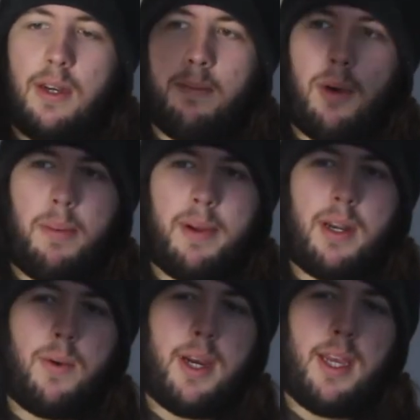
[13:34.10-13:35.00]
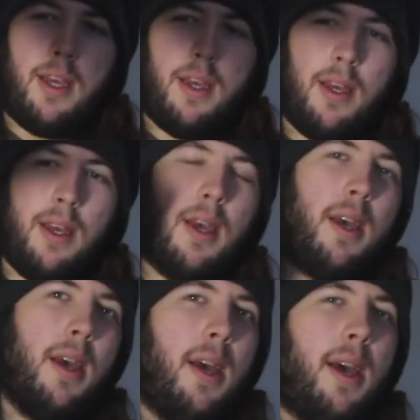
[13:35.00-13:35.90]
bopping away,
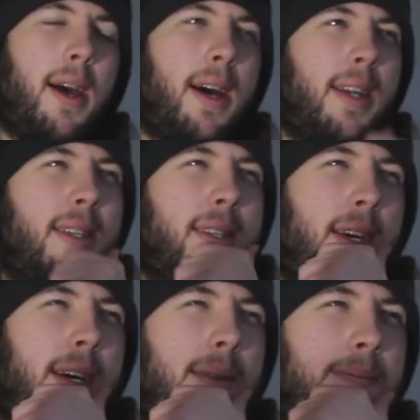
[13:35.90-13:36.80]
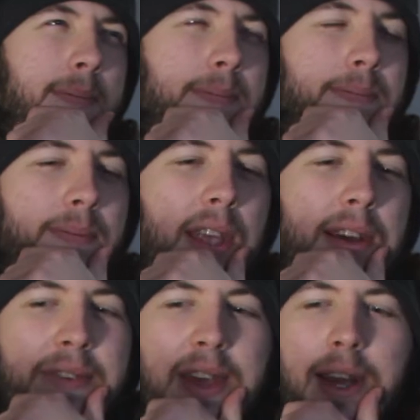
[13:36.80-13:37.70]
and
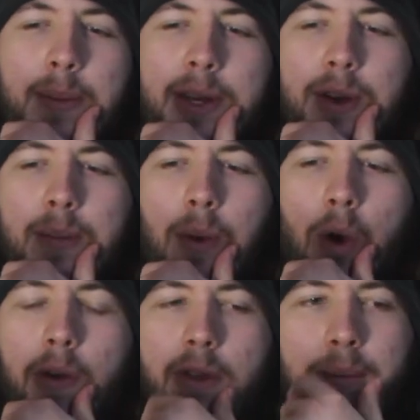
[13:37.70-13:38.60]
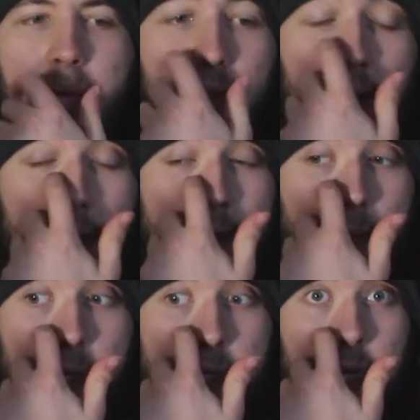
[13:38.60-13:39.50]
I think I'll be doing more of them if you guys
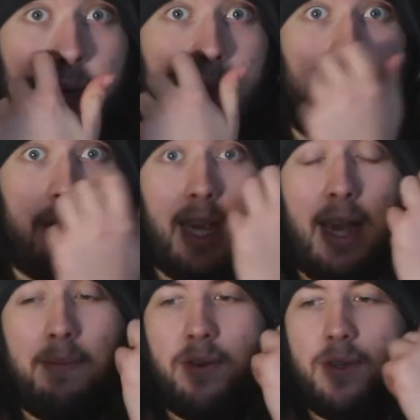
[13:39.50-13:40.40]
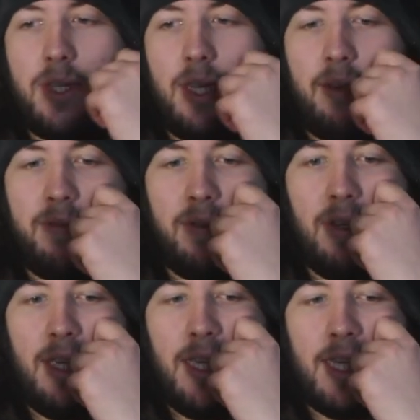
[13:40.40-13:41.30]
want to see me on camera and stuff.
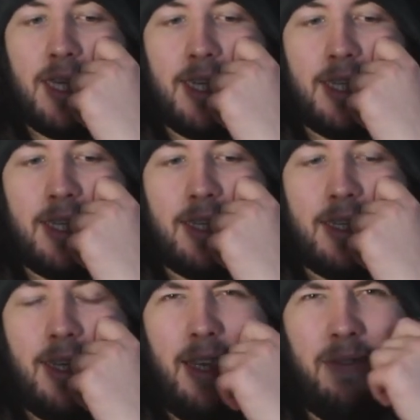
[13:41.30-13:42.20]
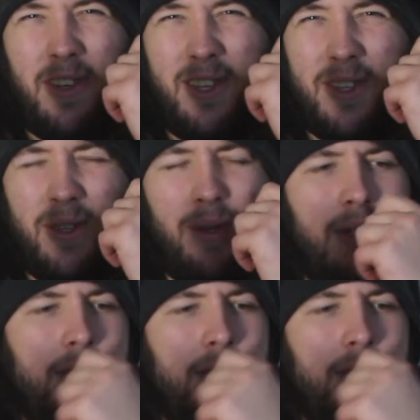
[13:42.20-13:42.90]
If you do,